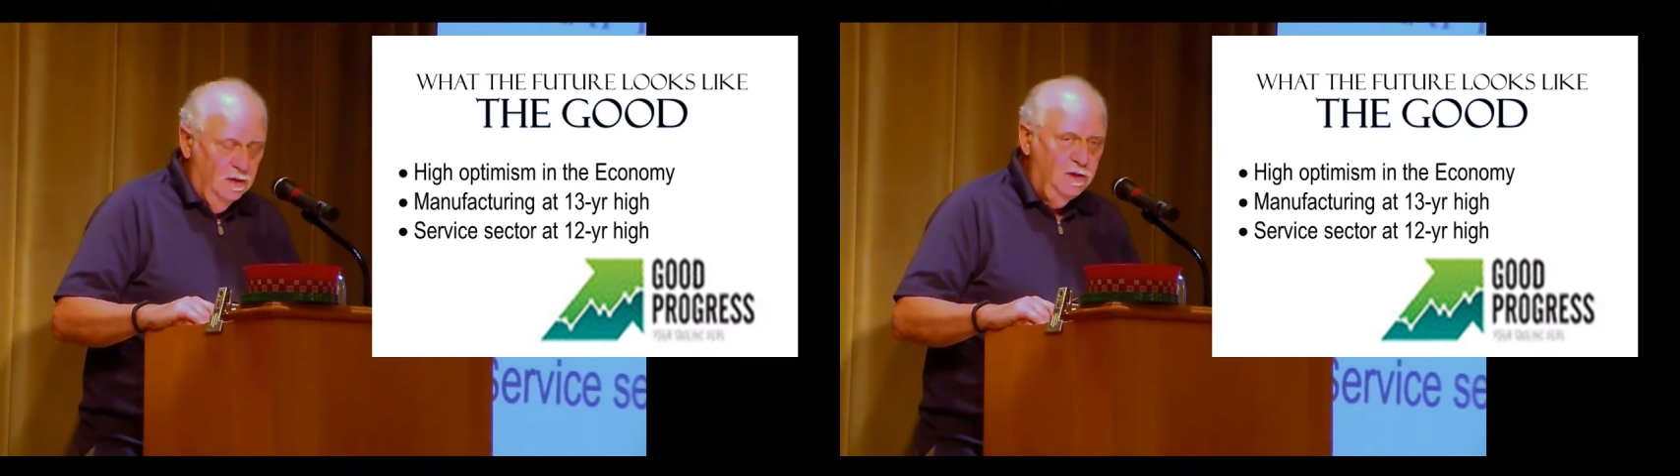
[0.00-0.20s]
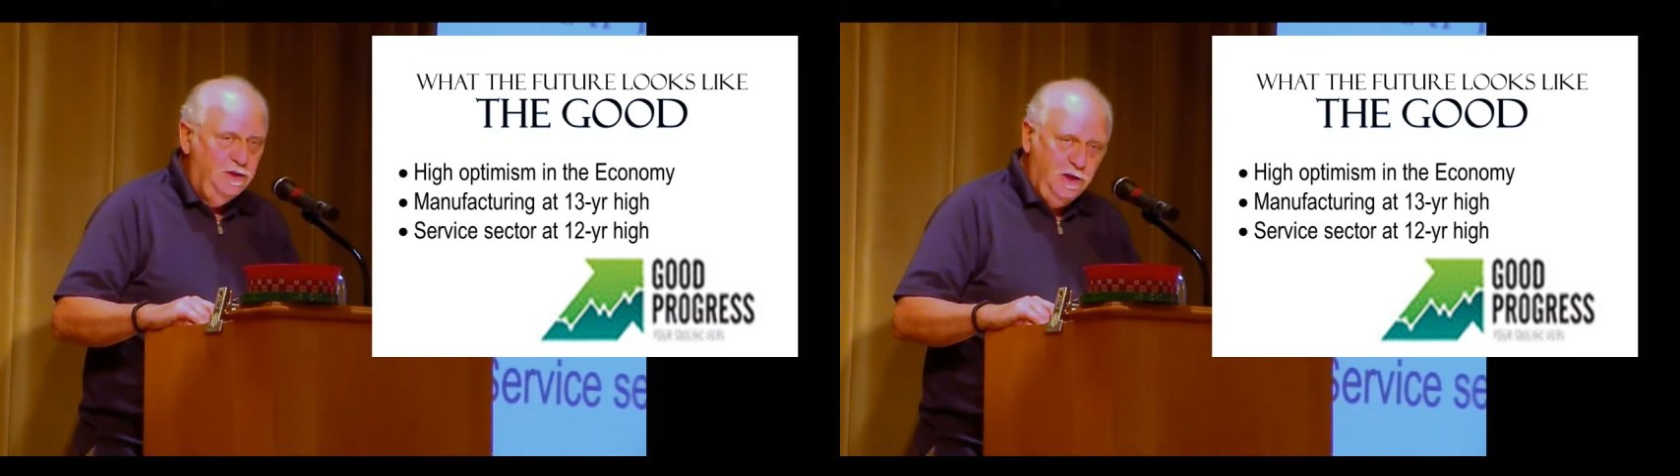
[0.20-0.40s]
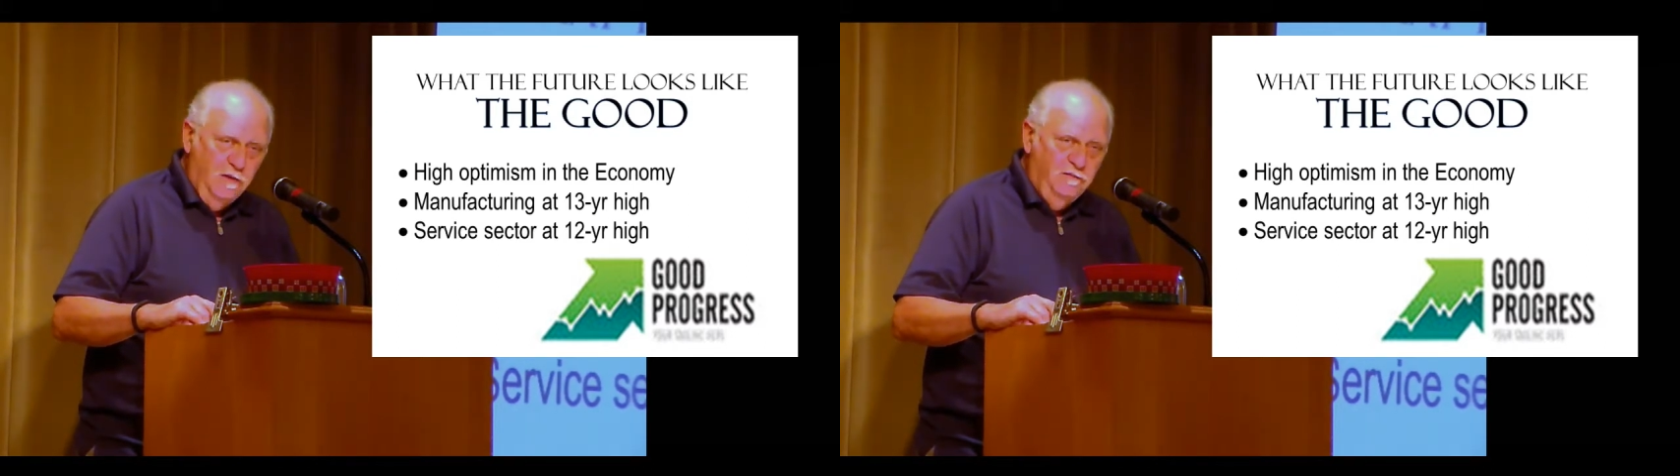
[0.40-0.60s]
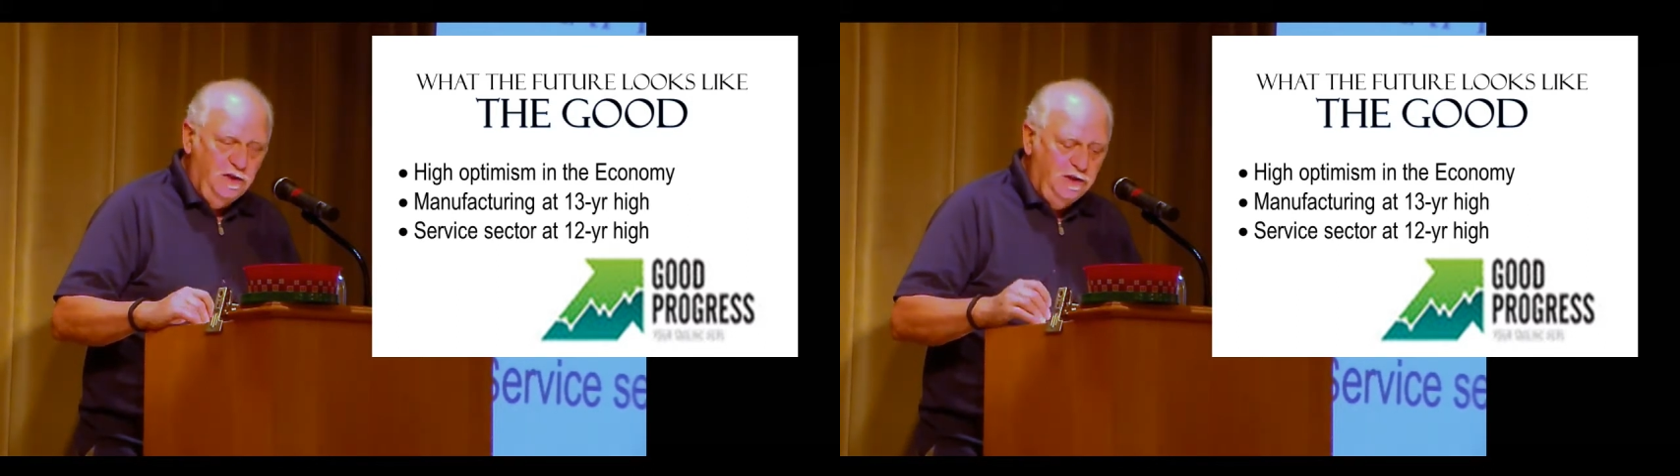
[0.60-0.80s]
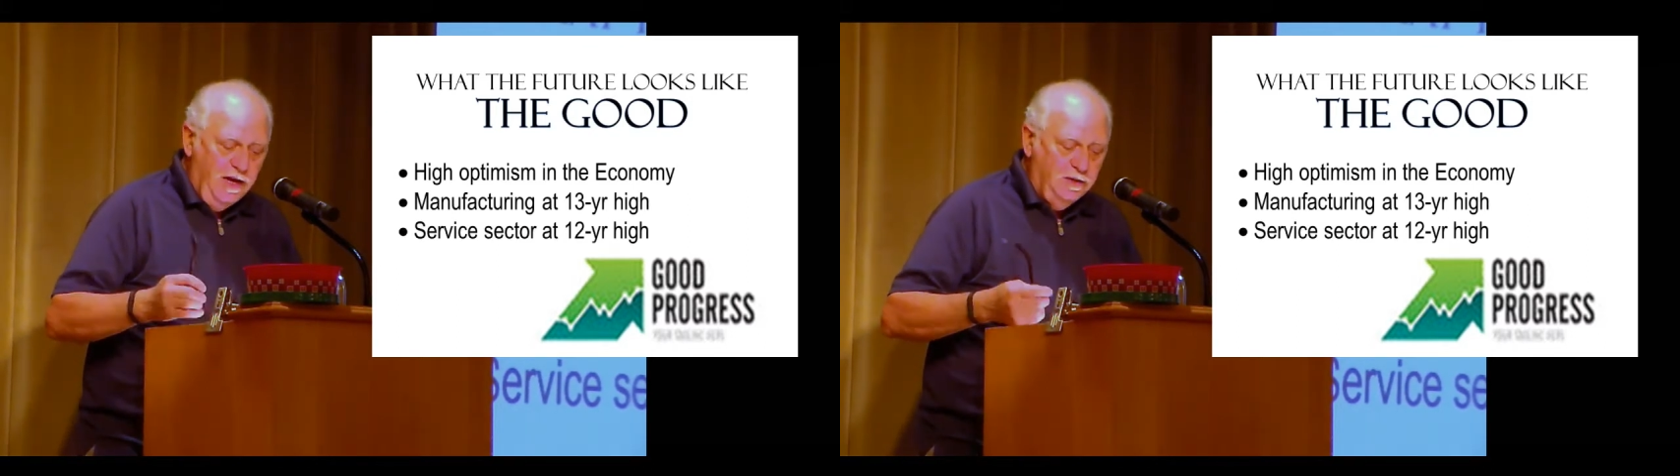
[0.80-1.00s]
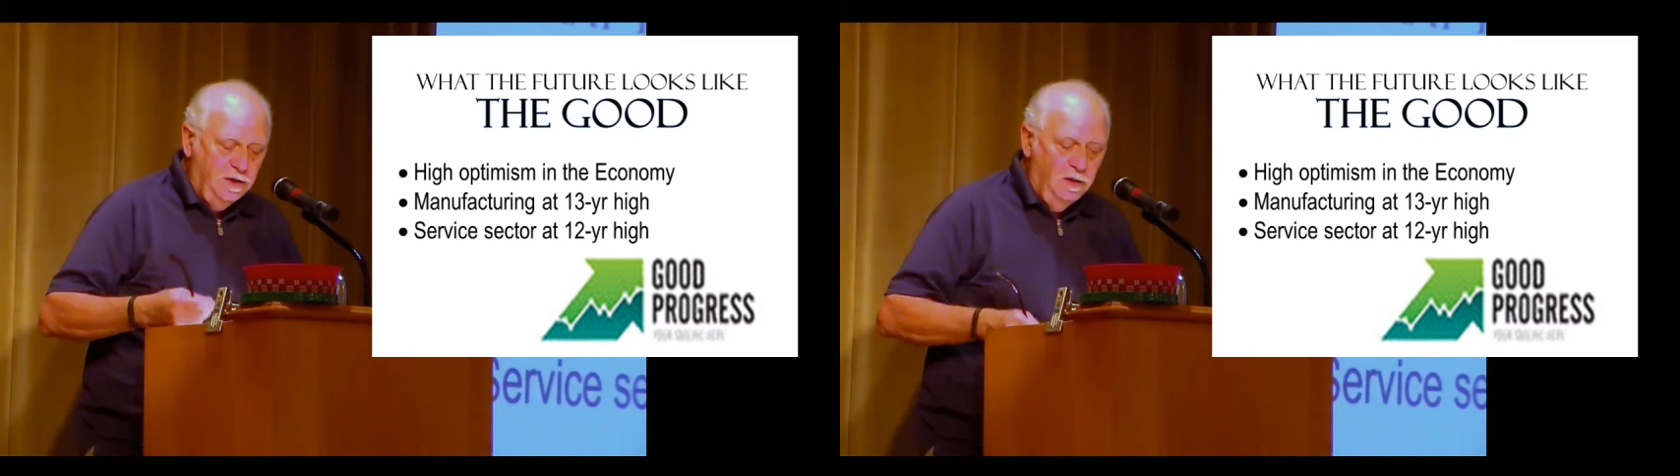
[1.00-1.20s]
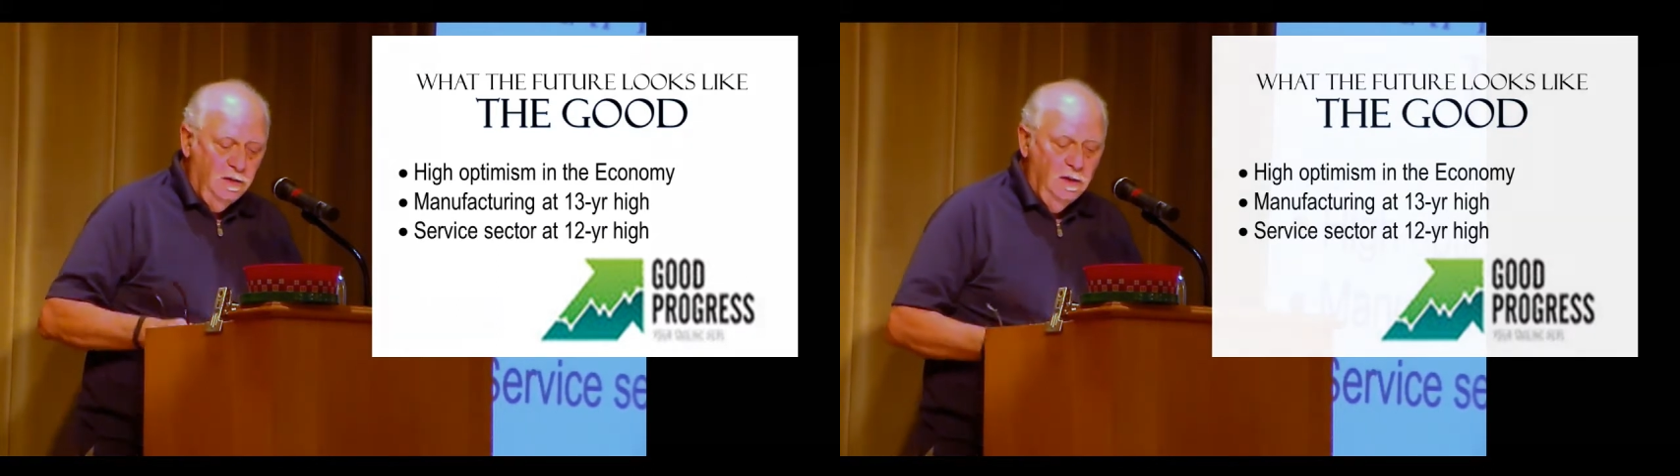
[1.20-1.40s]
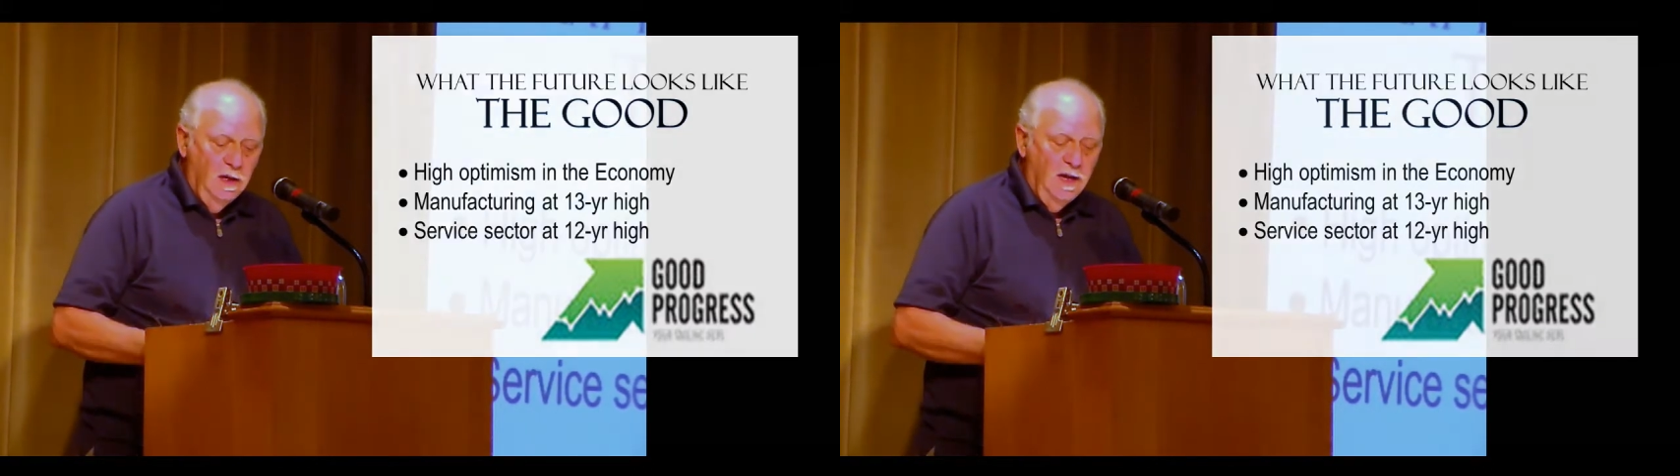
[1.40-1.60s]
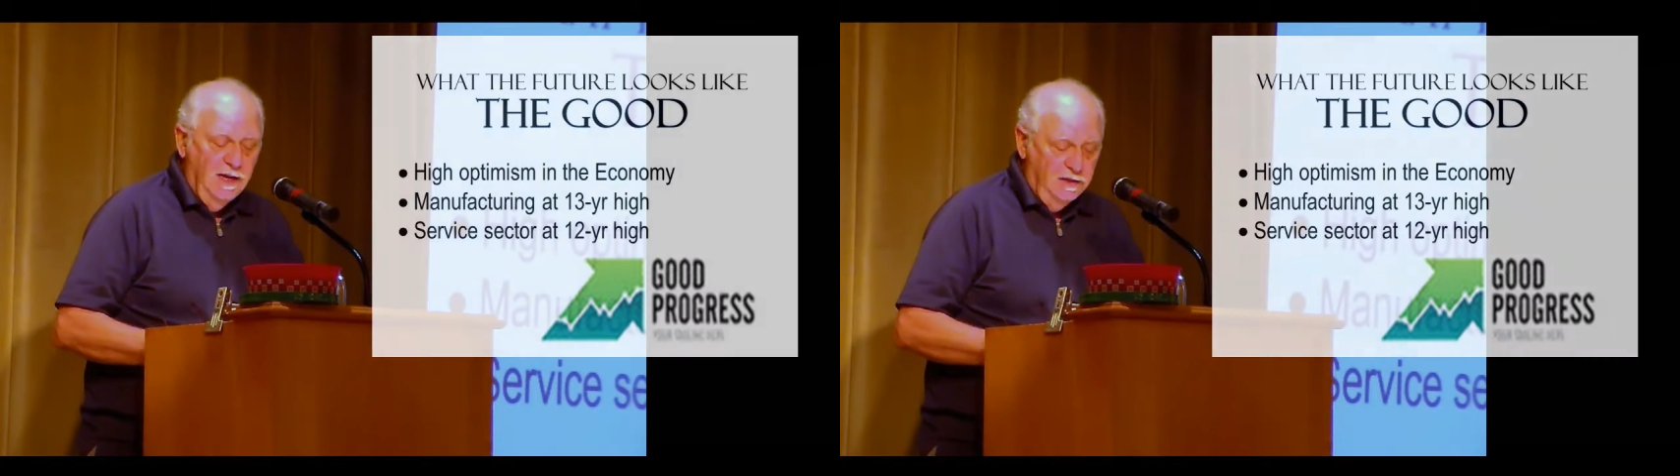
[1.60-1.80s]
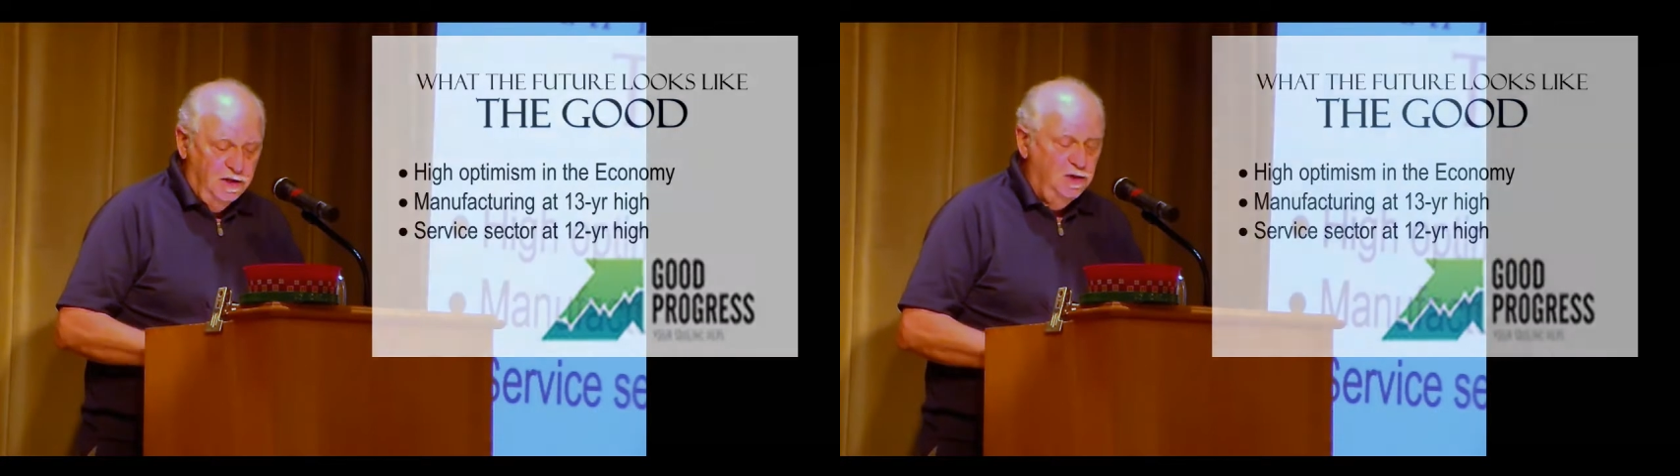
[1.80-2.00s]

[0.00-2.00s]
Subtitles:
The service sector is